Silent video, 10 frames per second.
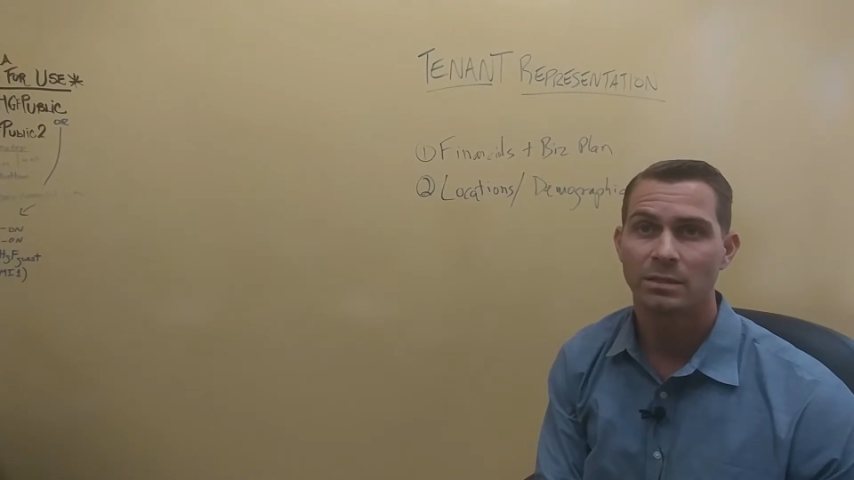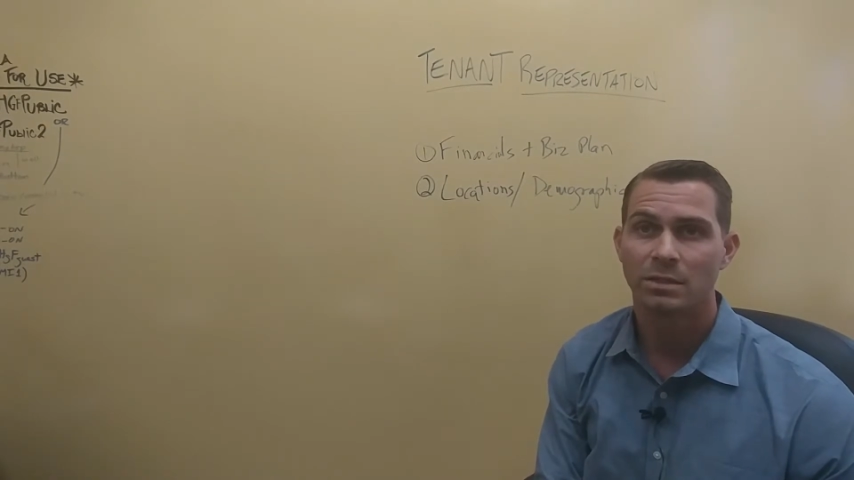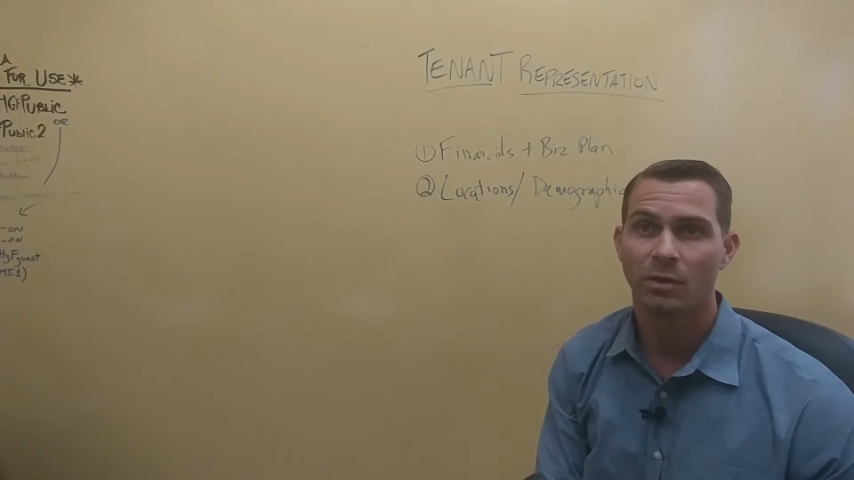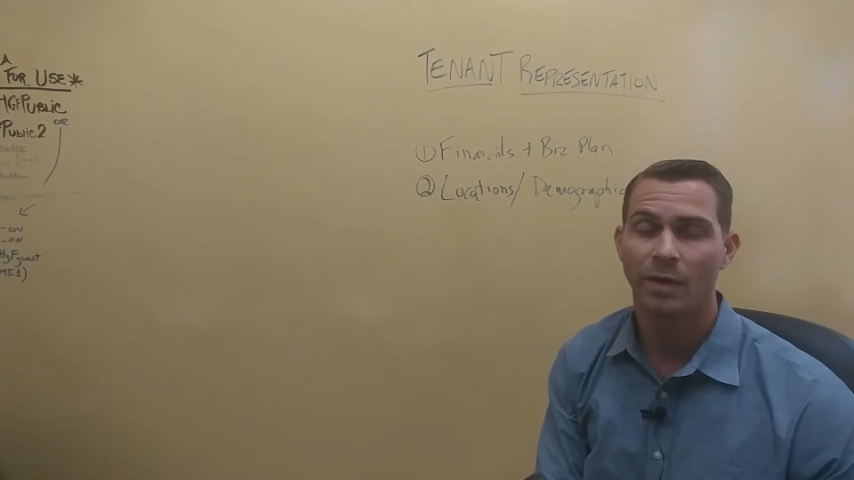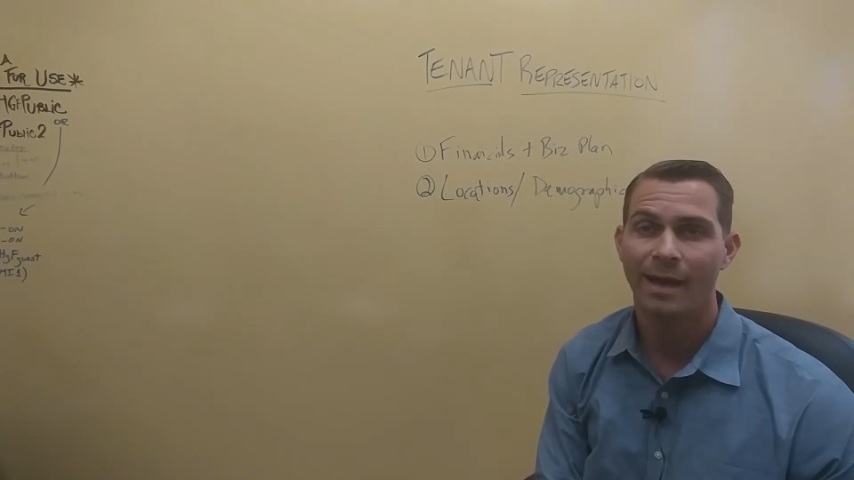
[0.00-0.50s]

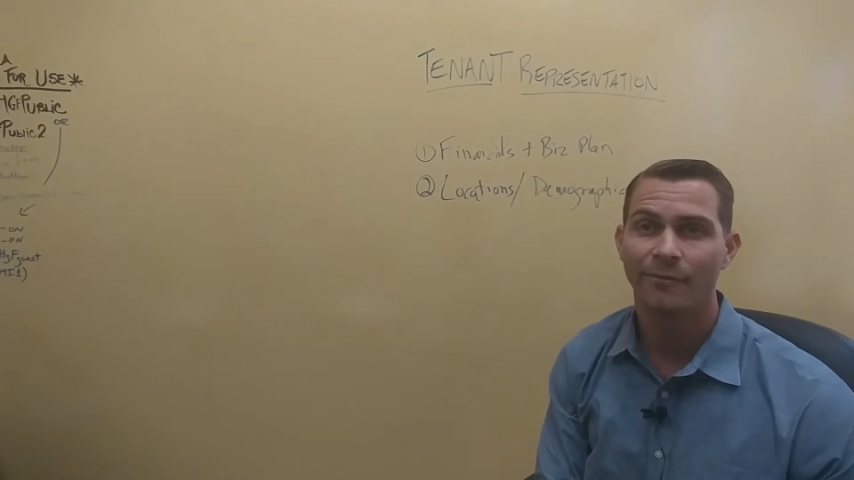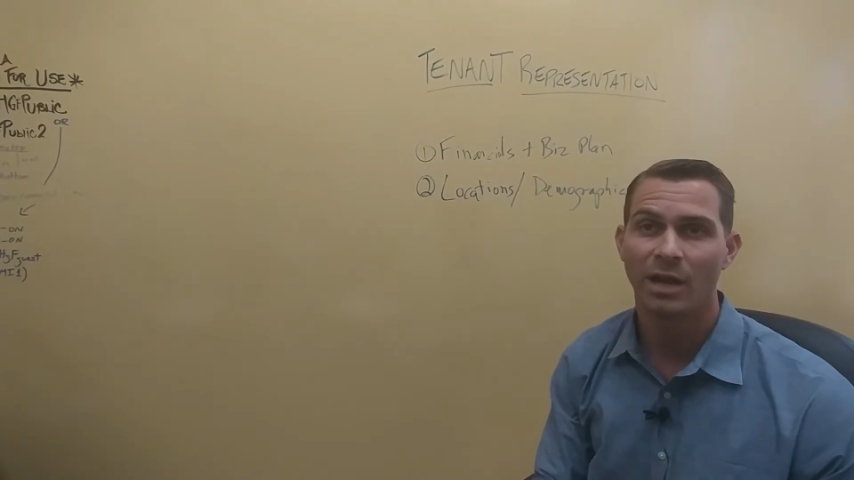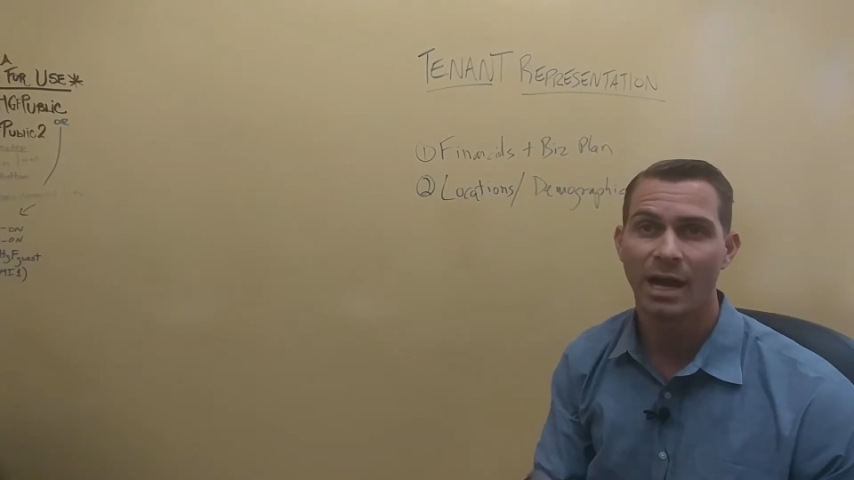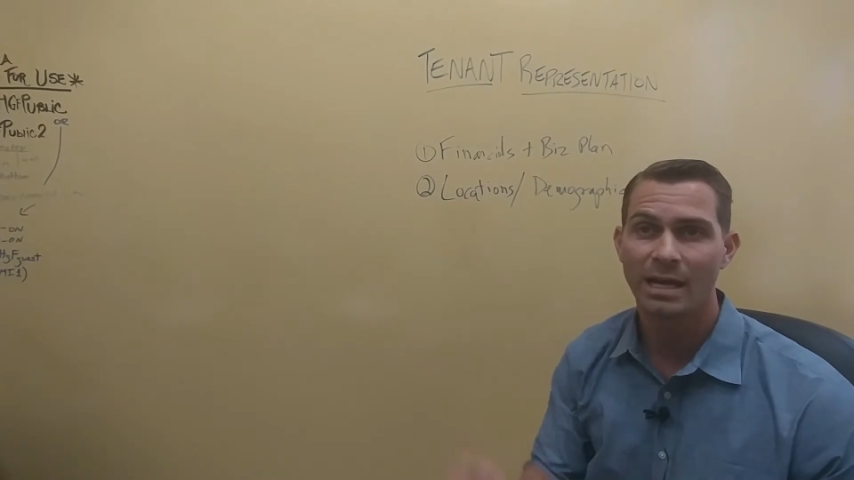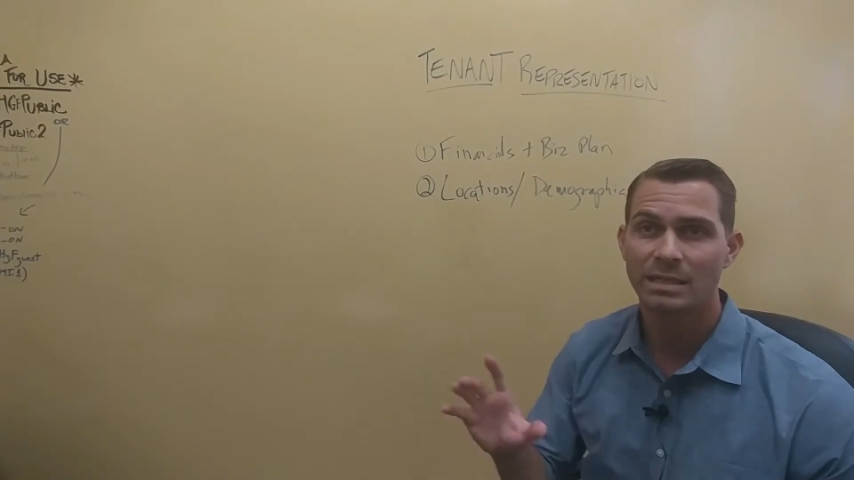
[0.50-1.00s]
So have
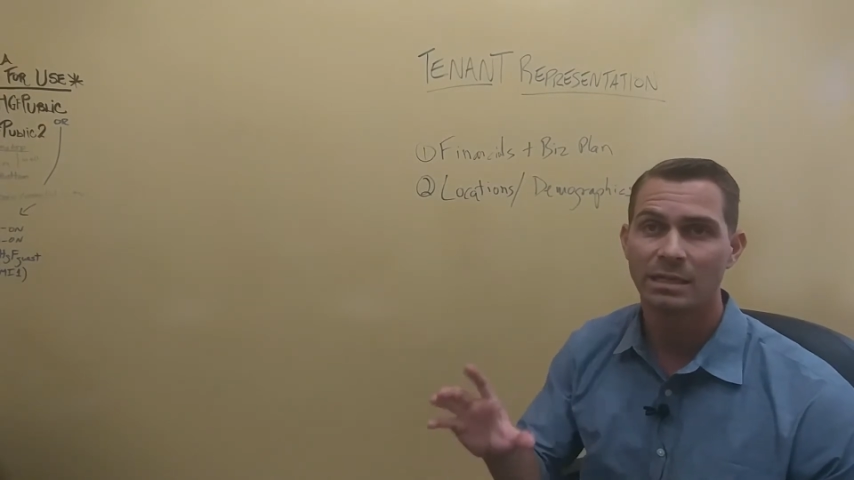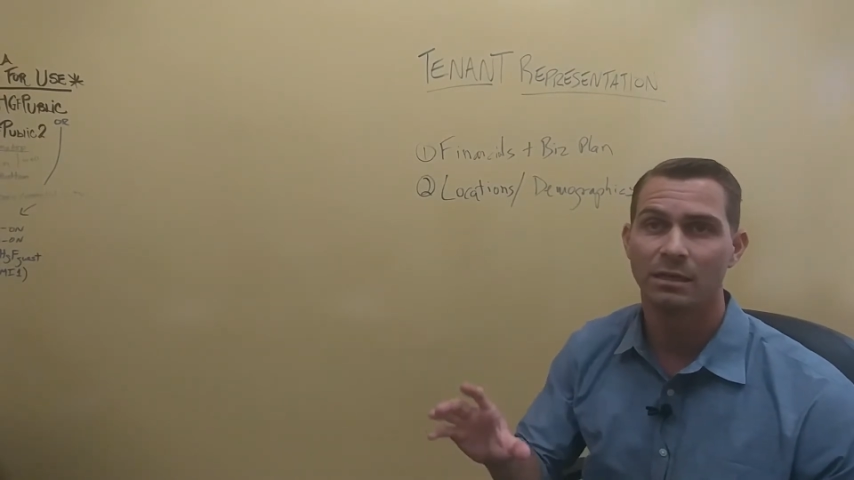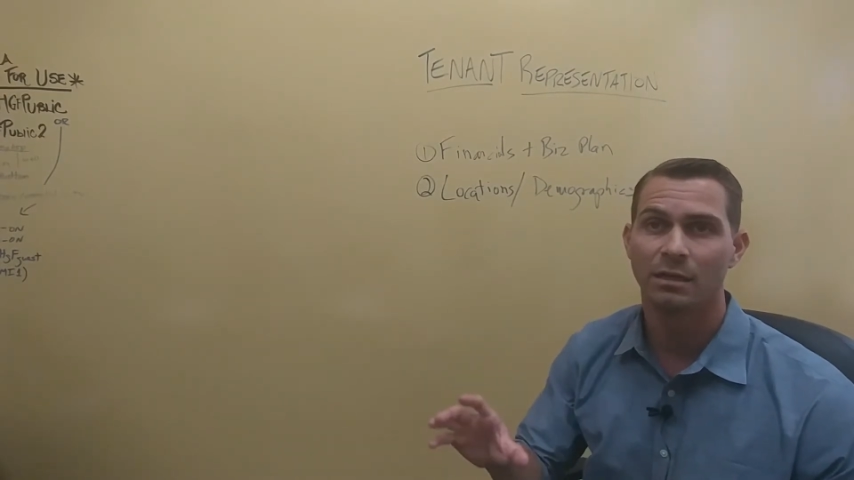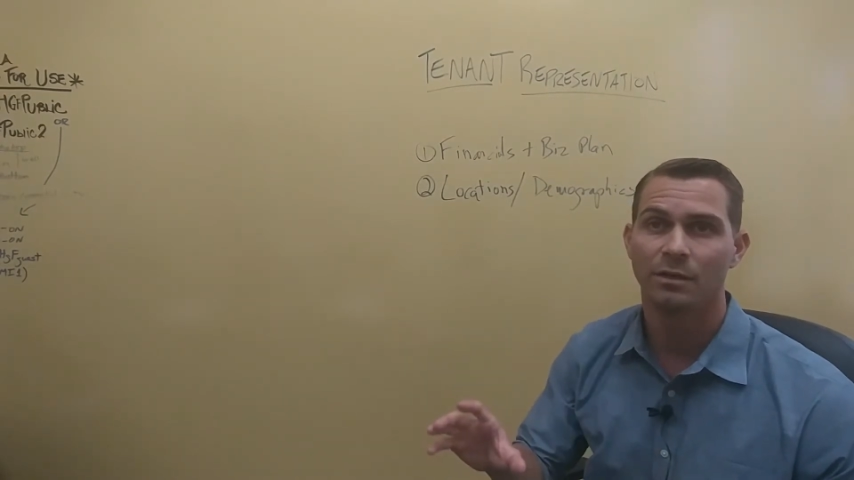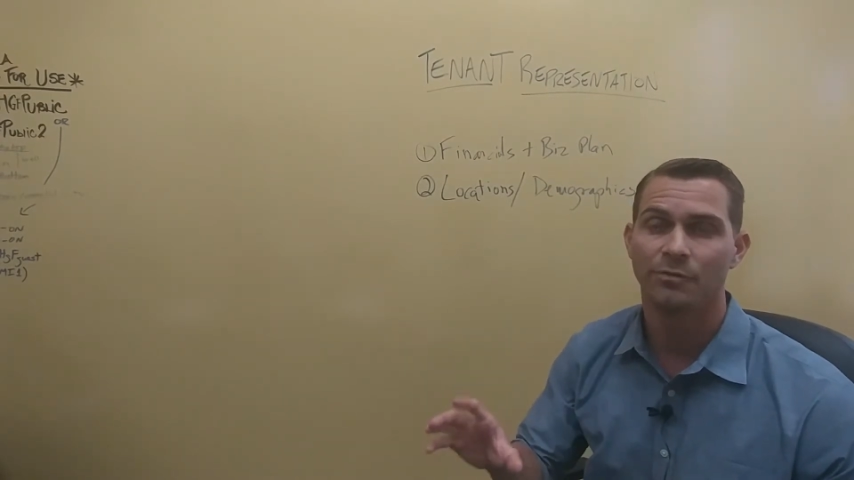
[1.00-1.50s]
an
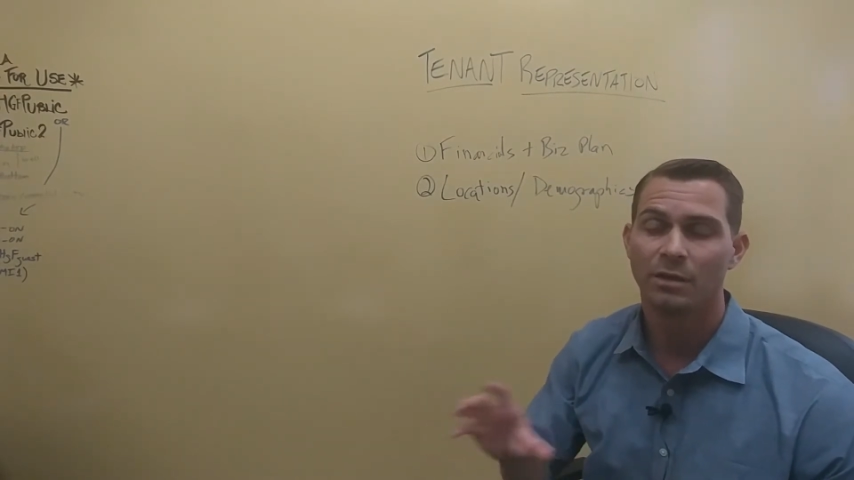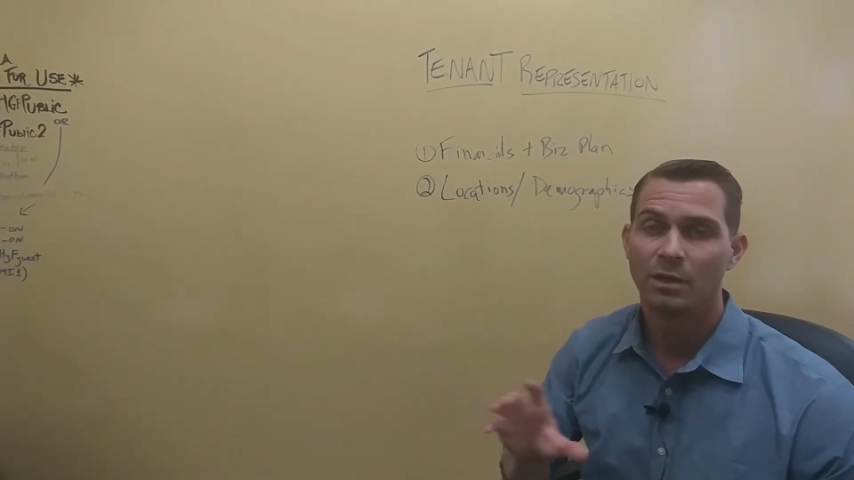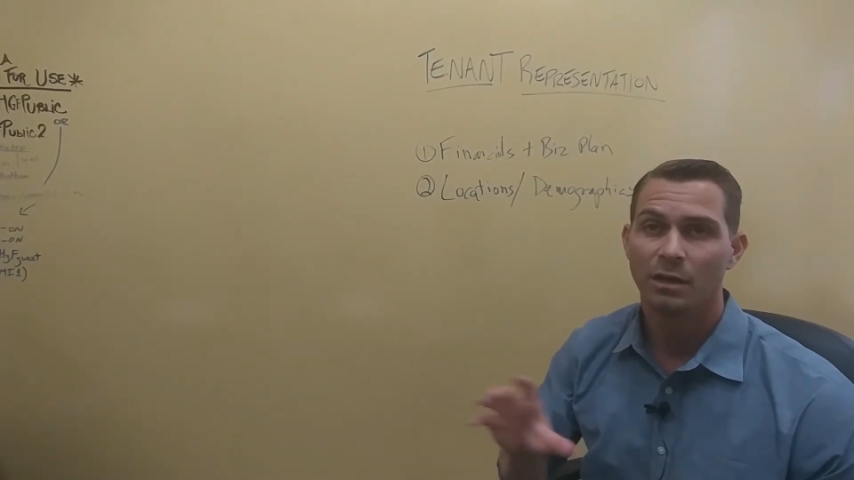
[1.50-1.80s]
idea of